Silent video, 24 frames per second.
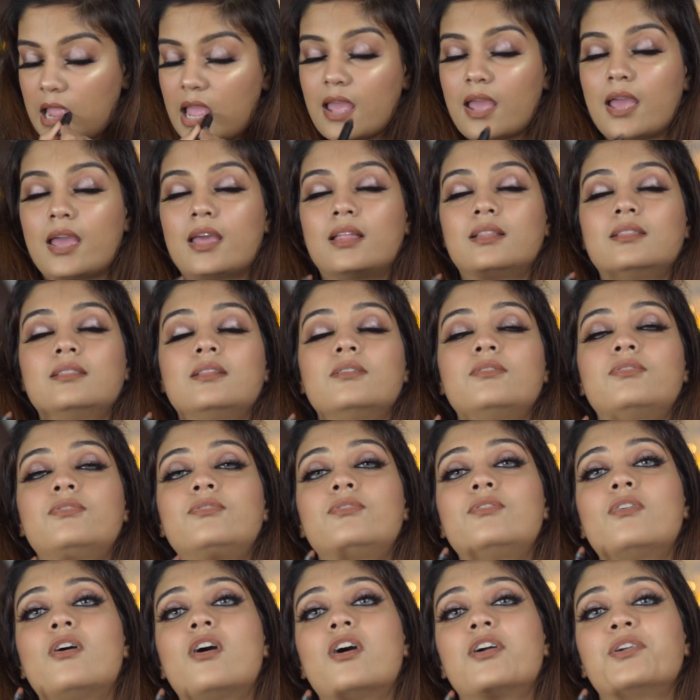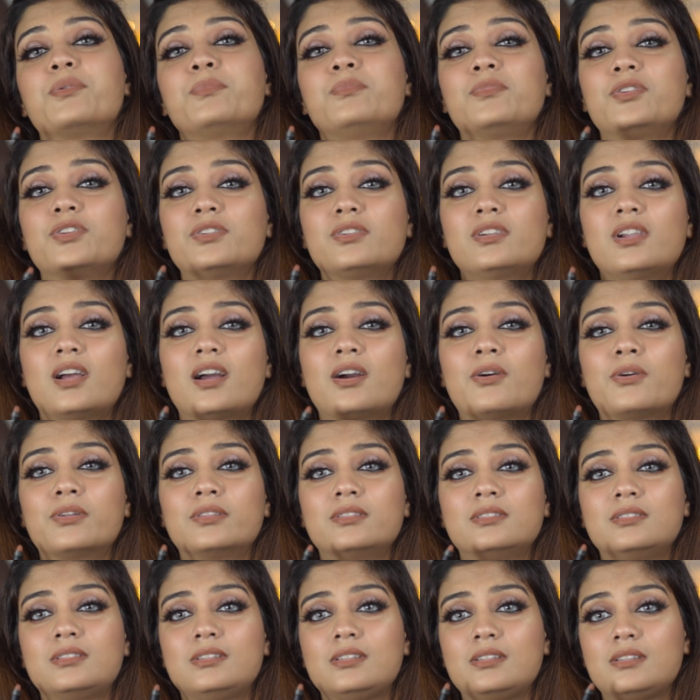And the formula
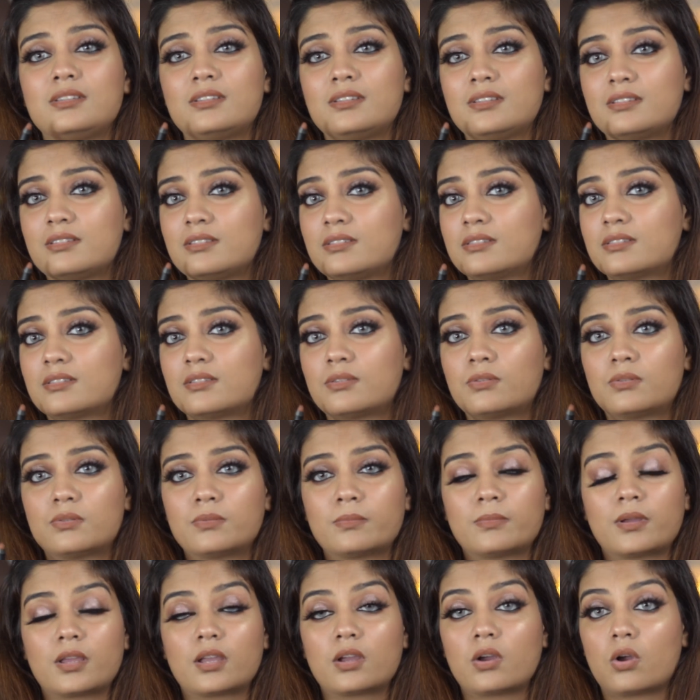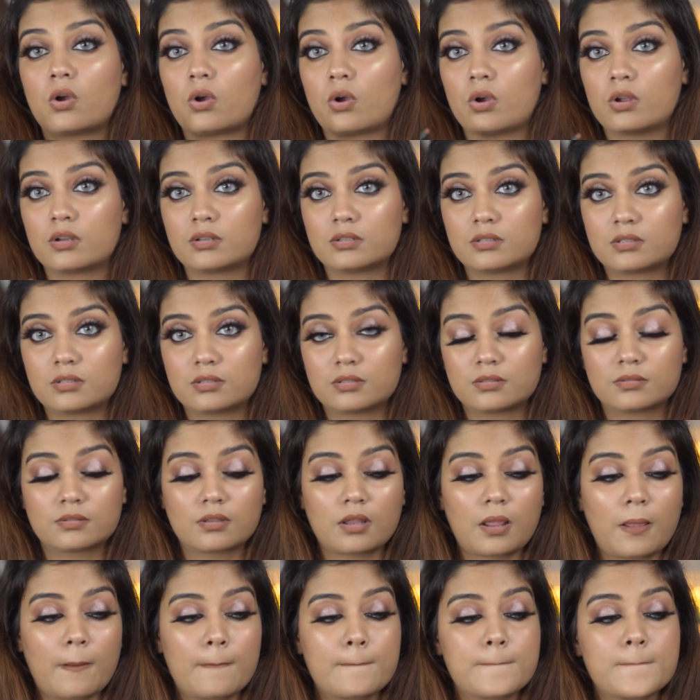on these, oh my god,
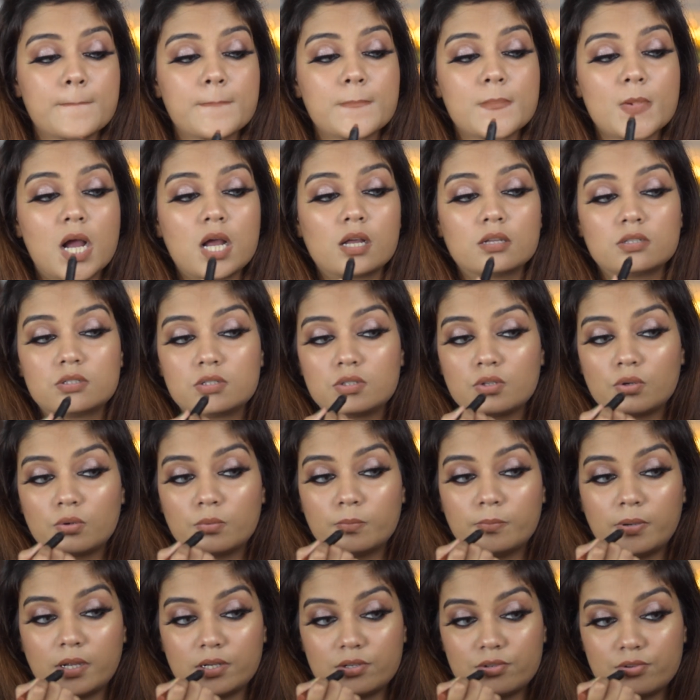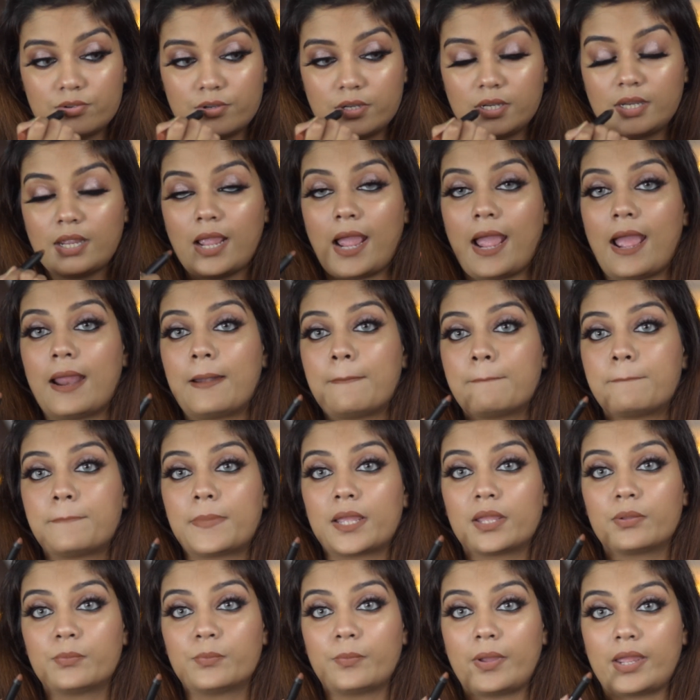so buttery and
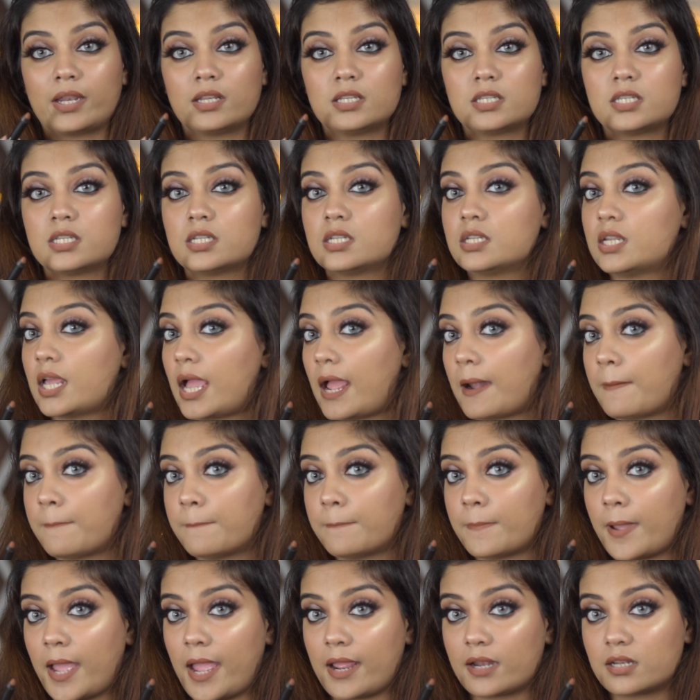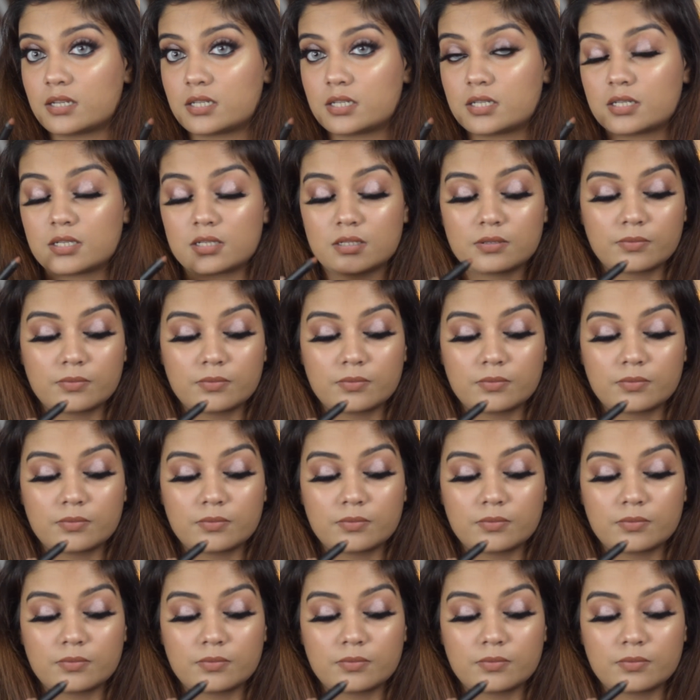pigmented and matte.